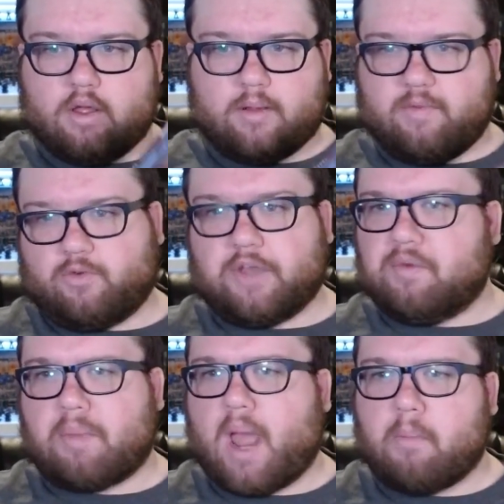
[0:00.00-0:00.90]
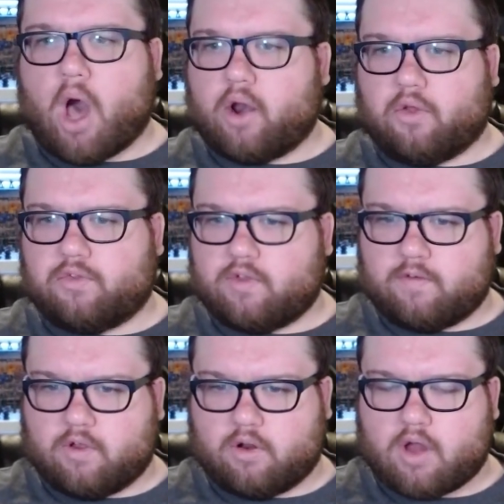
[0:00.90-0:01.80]
before you even buy models, if
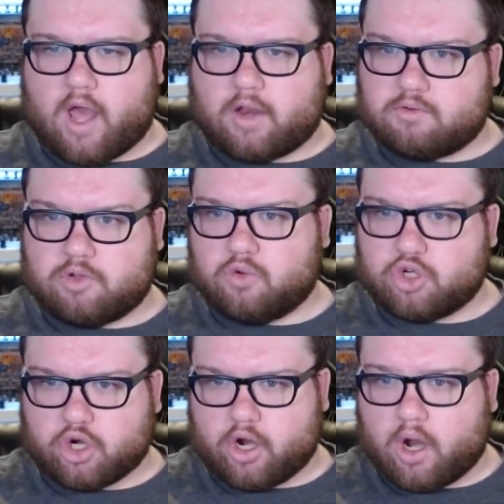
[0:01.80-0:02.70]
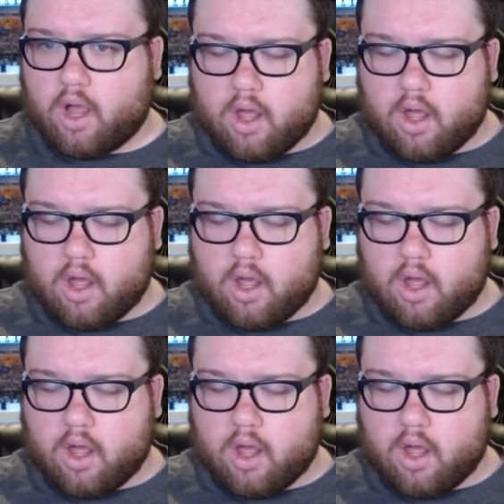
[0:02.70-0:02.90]
you're not too sure